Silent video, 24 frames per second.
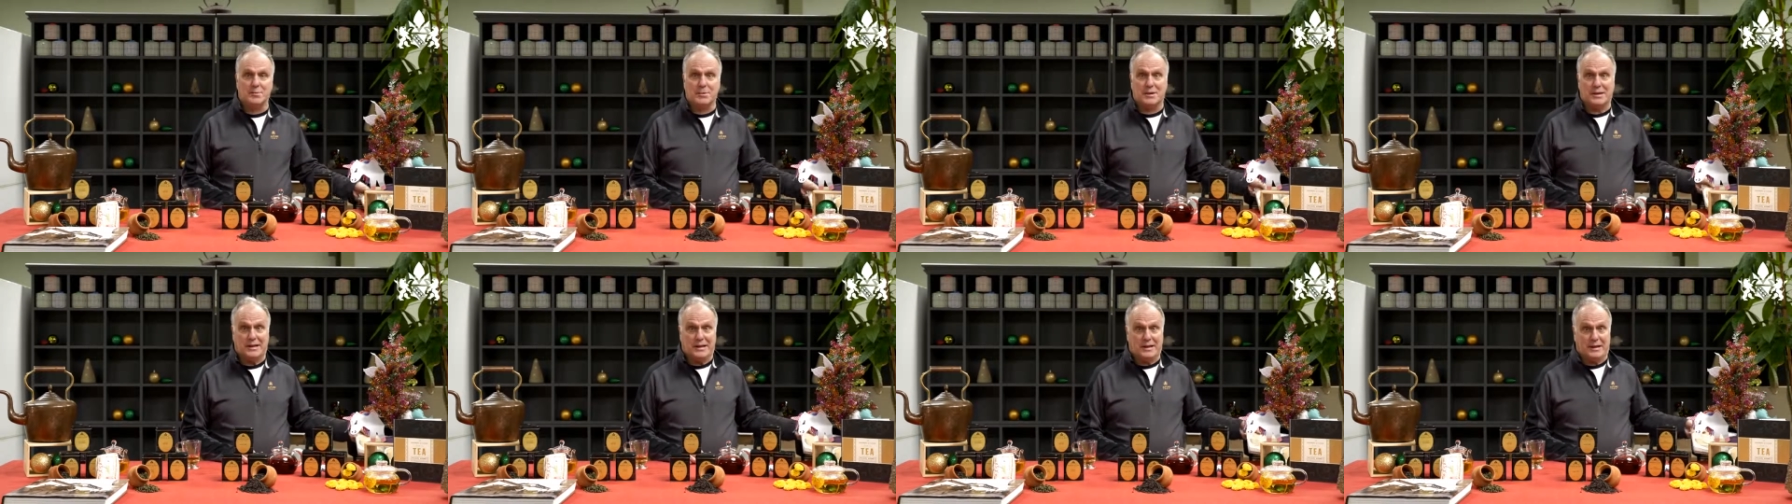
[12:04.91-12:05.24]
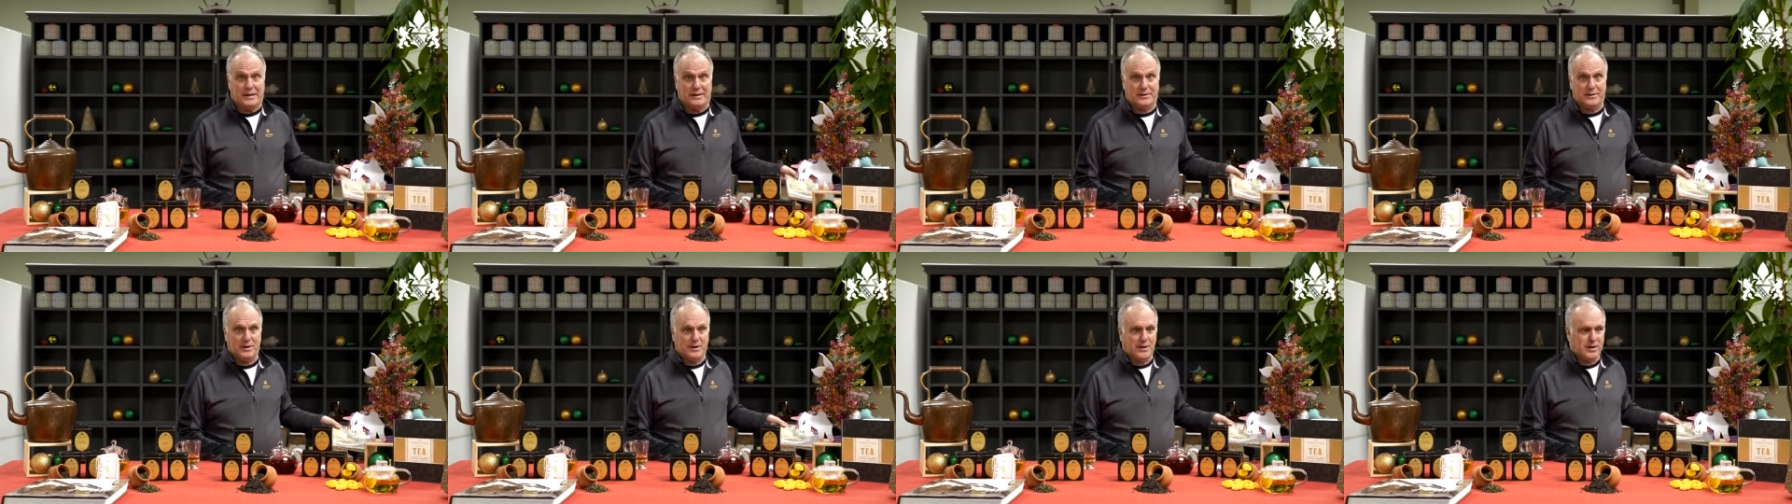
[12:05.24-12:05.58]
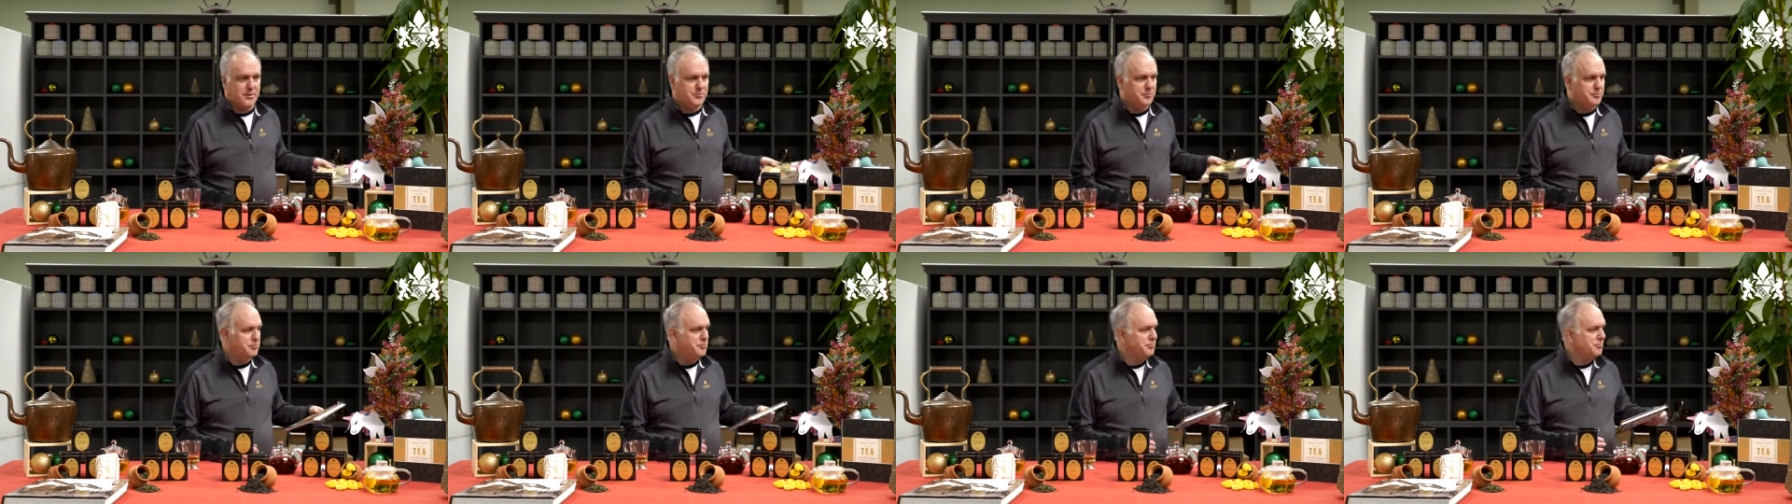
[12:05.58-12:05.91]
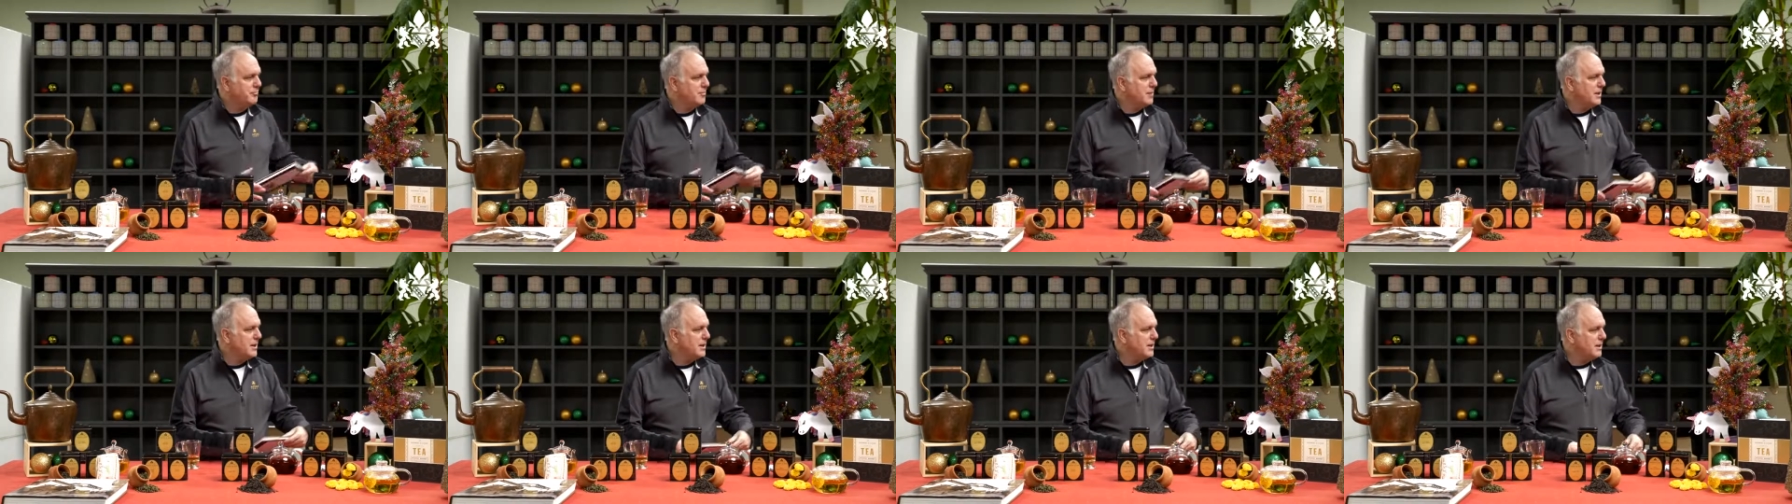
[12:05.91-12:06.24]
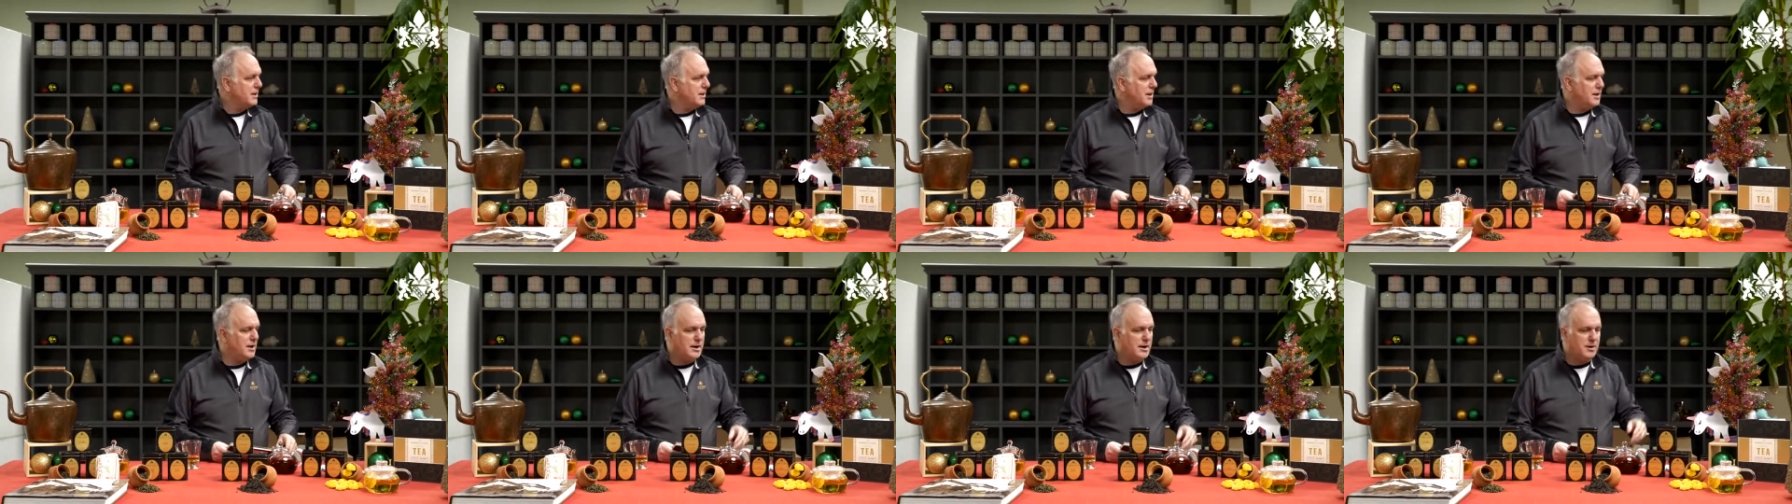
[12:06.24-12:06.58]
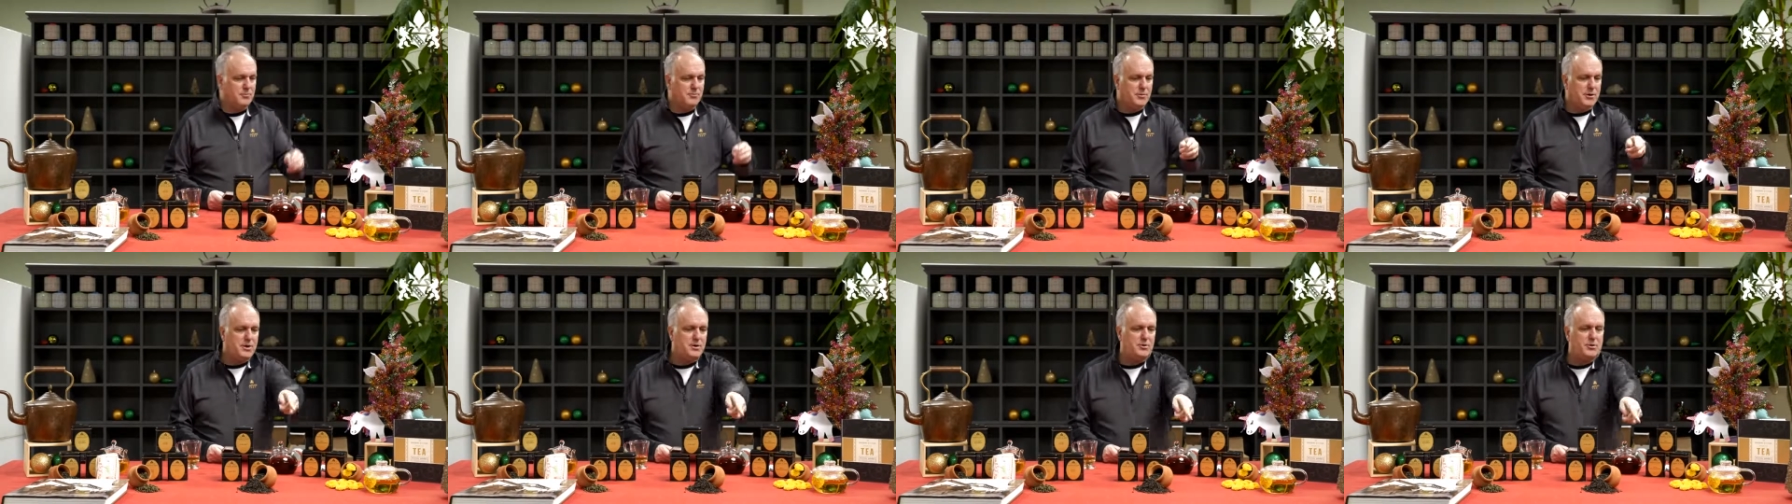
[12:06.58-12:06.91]
it. We can go right there,
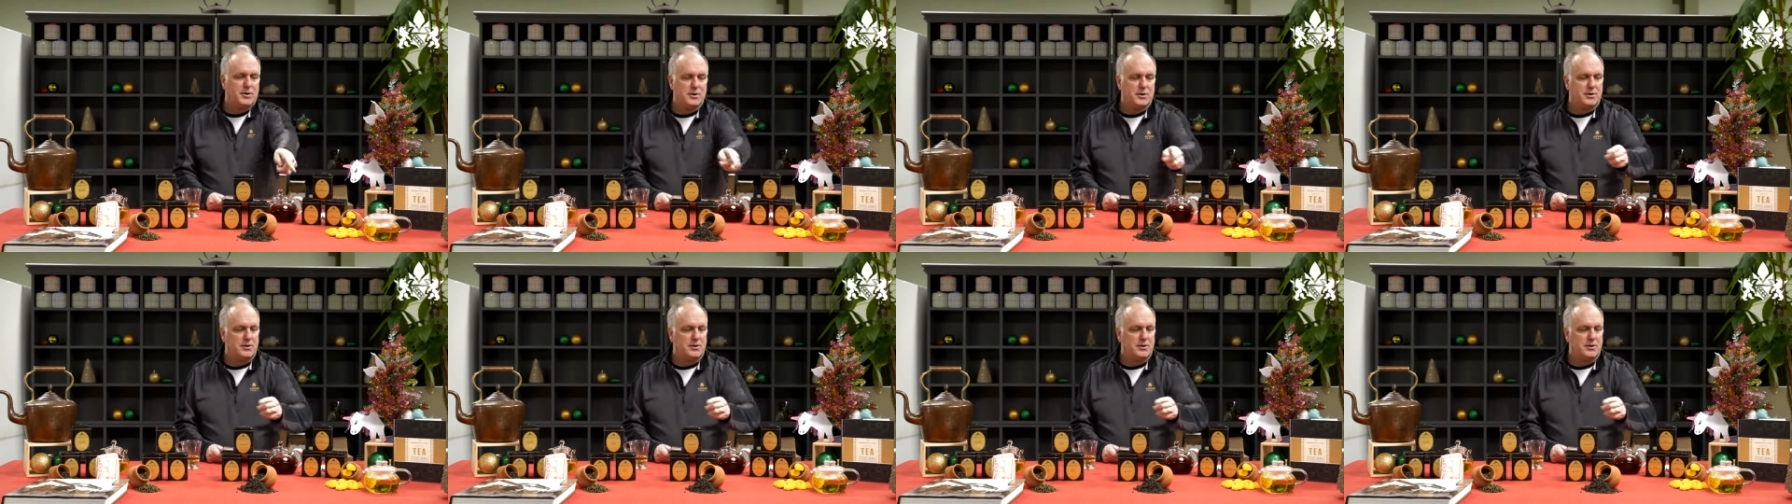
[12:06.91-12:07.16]
Alex.